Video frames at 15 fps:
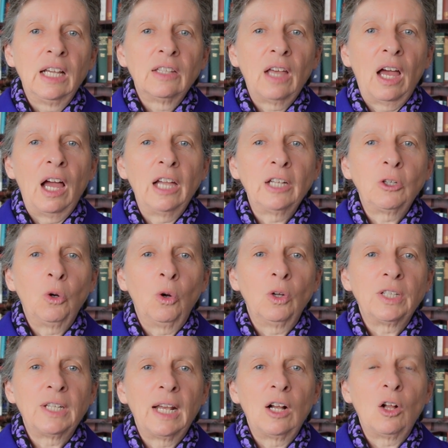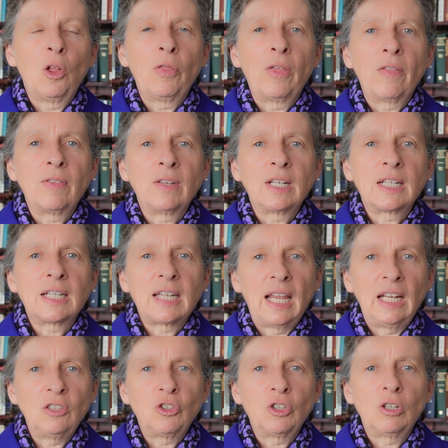the High Court held that the
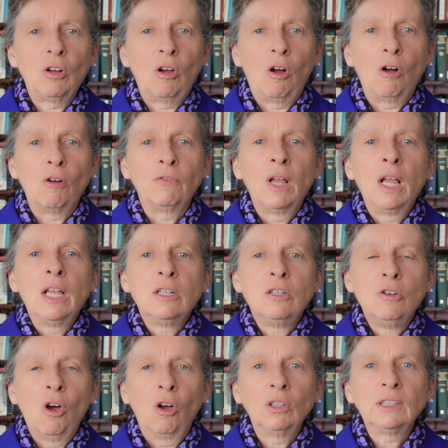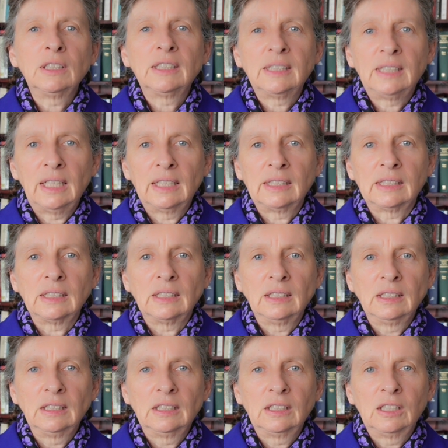detention of
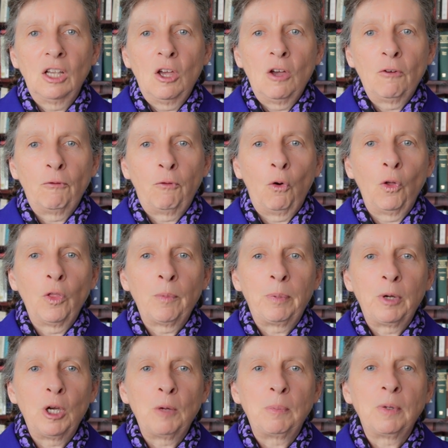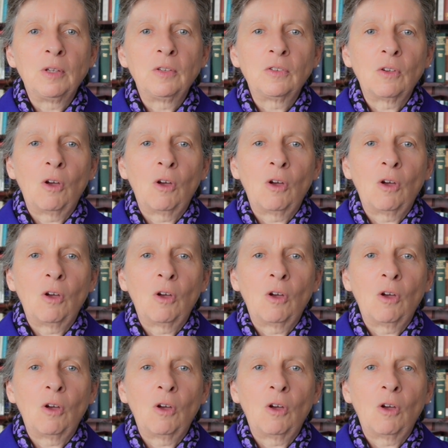non-citizens for the purpose